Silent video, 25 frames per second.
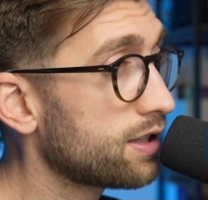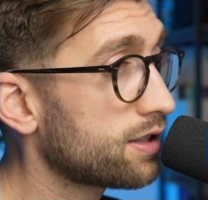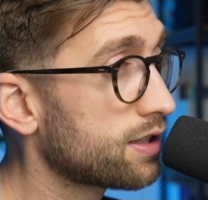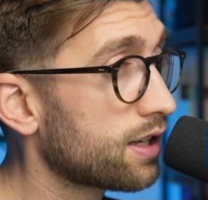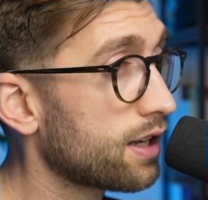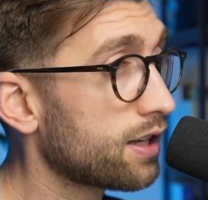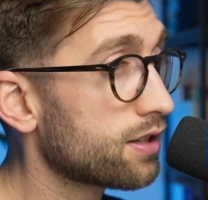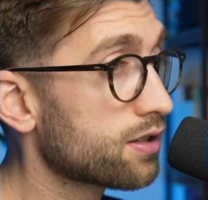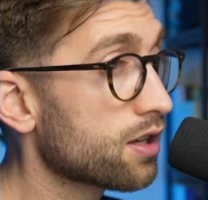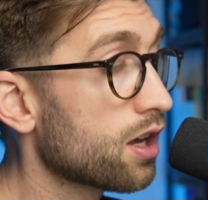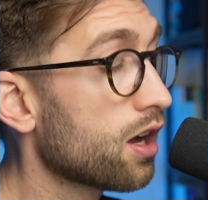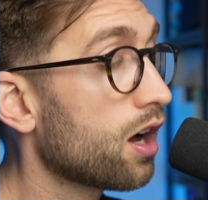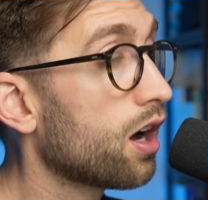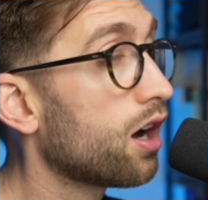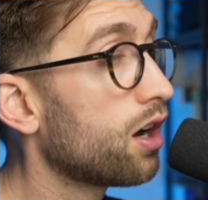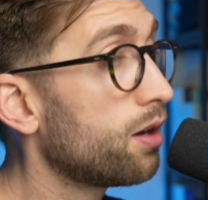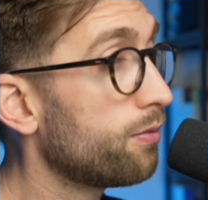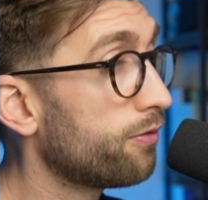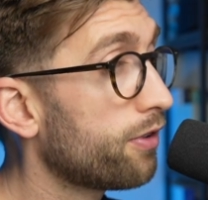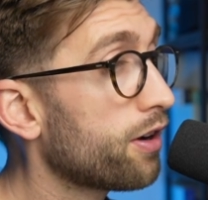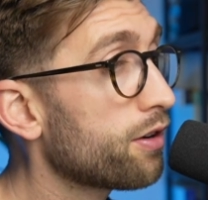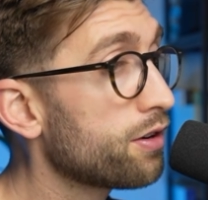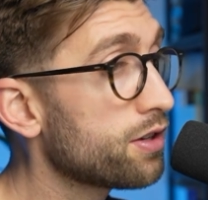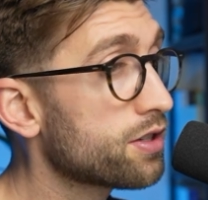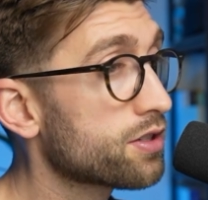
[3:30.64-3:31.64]
says, "I'm
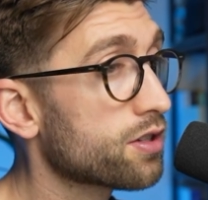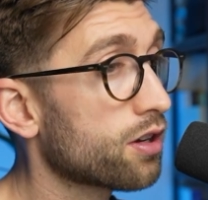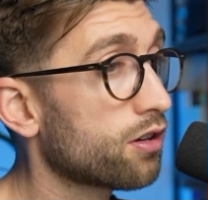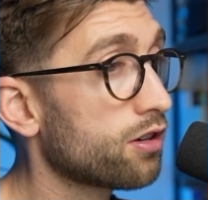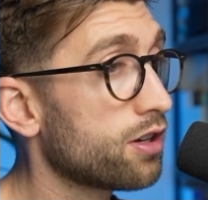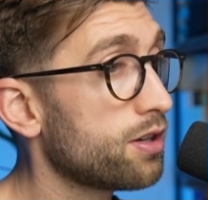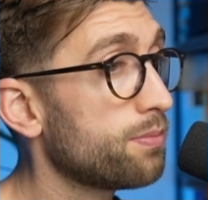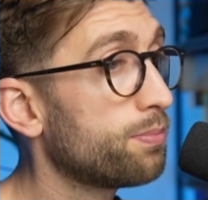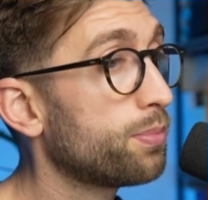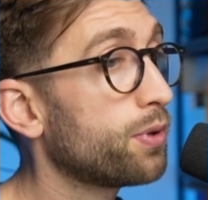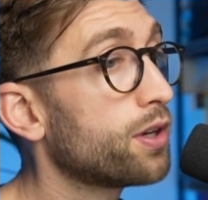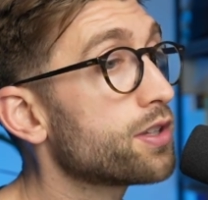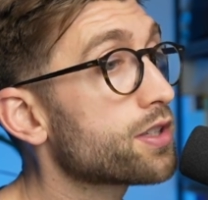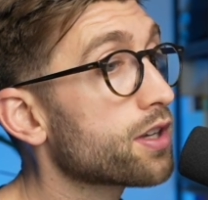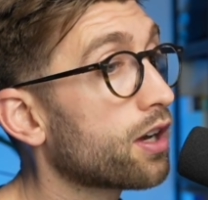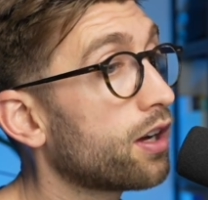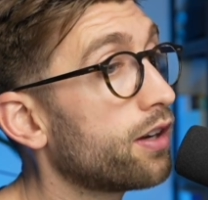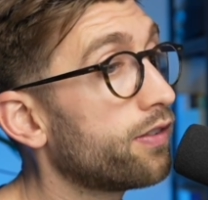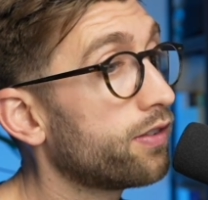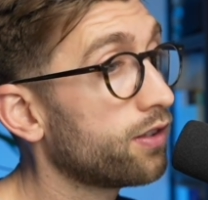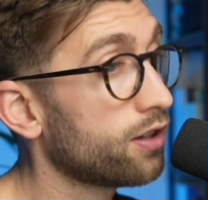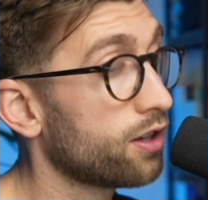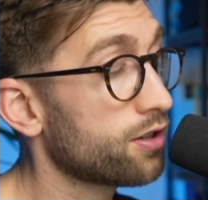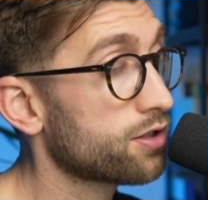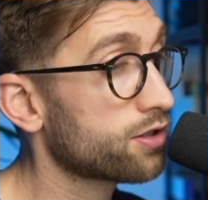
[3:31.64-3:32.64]
very sorry, but
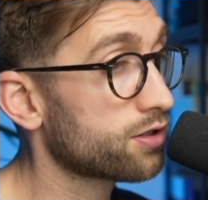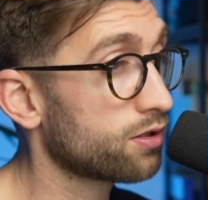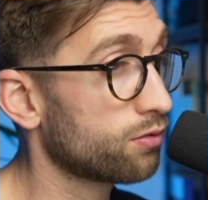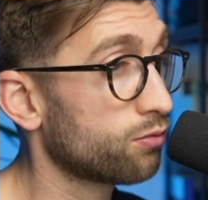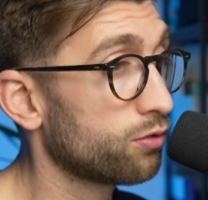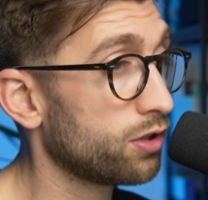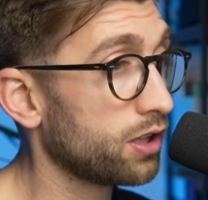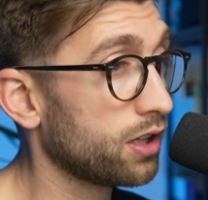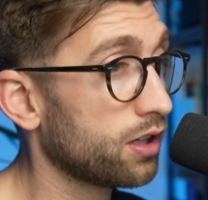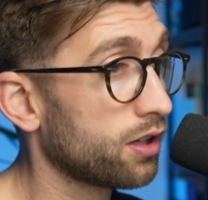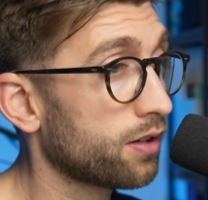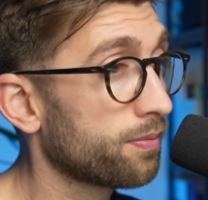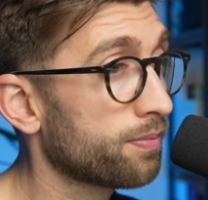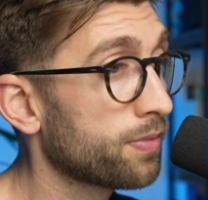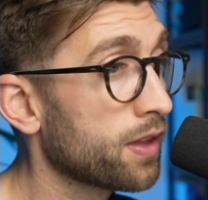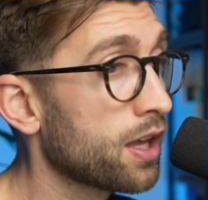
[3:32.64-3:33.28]
I've lost the ring."